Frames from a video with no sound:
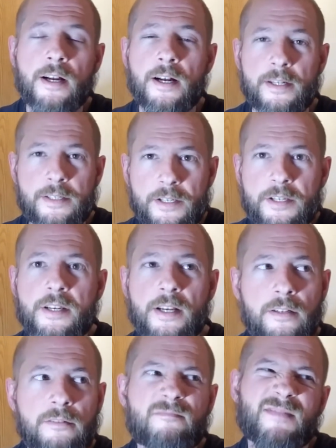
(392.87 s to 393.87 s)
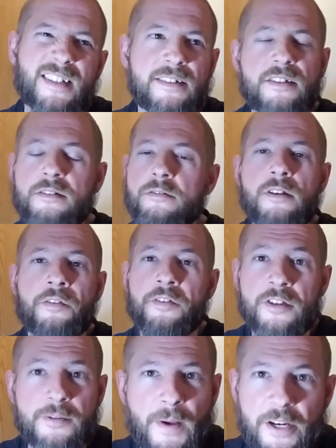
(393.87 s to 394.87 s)
It's a skill. It's
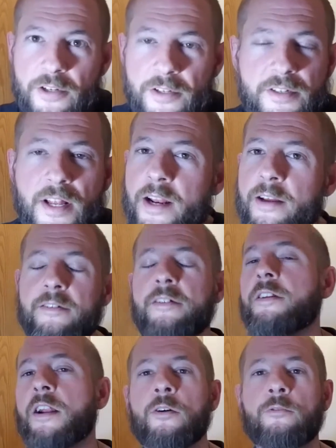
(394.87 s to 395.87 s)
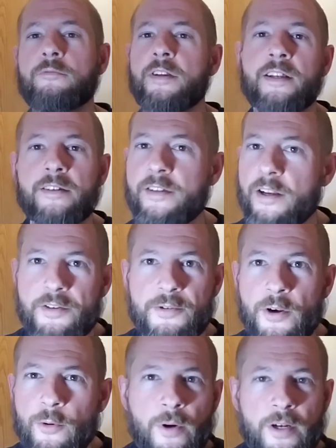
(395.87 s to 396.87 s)
nothing special. It's not a, you know, an
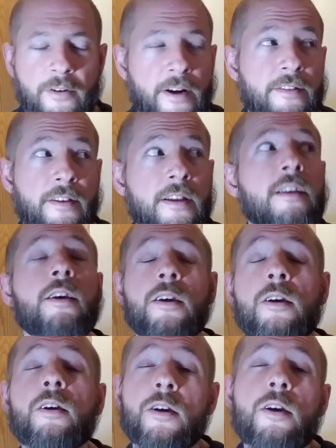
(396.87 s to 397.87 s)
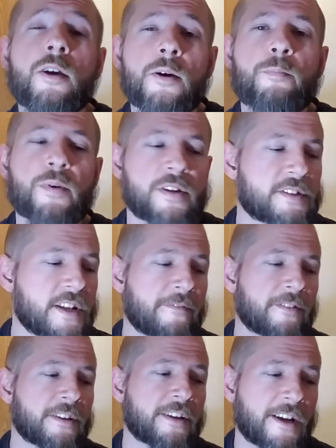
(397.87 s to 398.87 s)
industrial one or anything, but it's
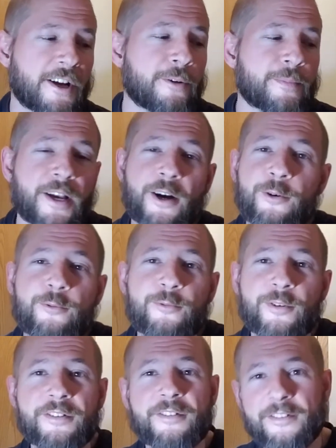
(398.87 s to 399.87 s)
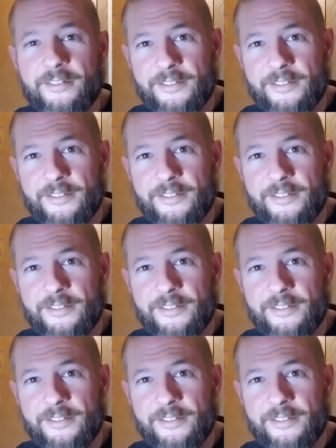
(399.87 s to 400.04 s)
definitely going to help me out with